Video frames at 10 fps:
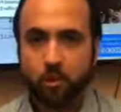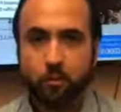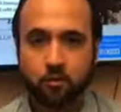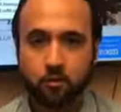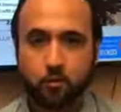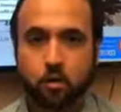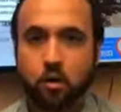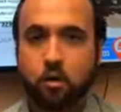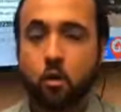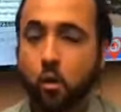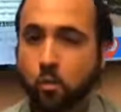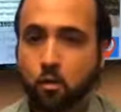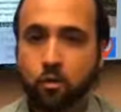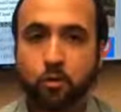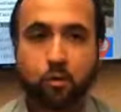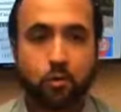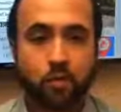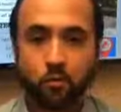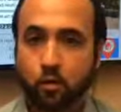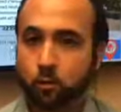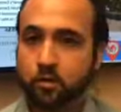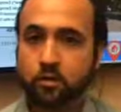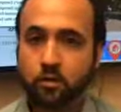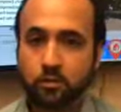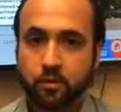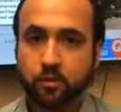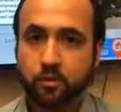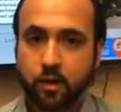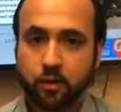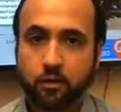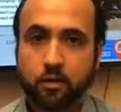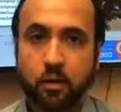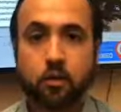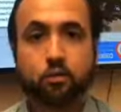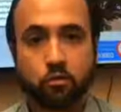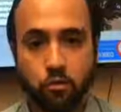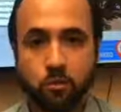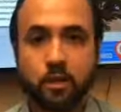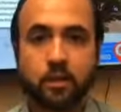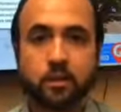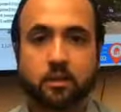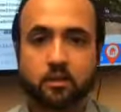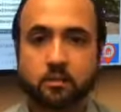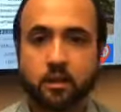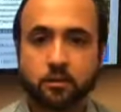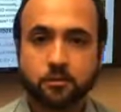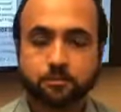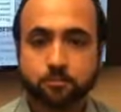But if you are a homeowner and you only have one home and you live there in Cook County, you should be getting that discount.